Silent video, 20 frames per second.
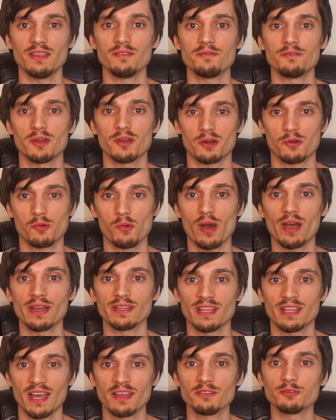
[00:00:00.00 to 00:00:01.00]
if you are
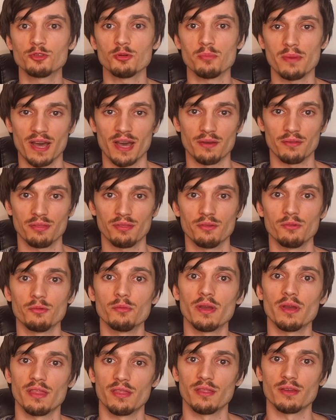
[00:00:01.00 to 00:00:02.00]
quite hand-to-mouth
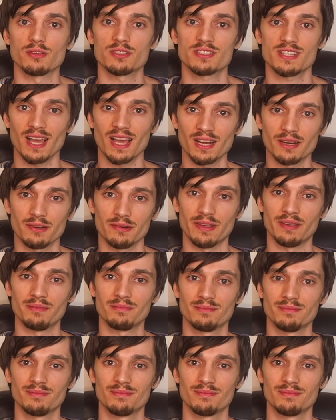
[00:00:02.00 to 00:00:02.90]
with your salary.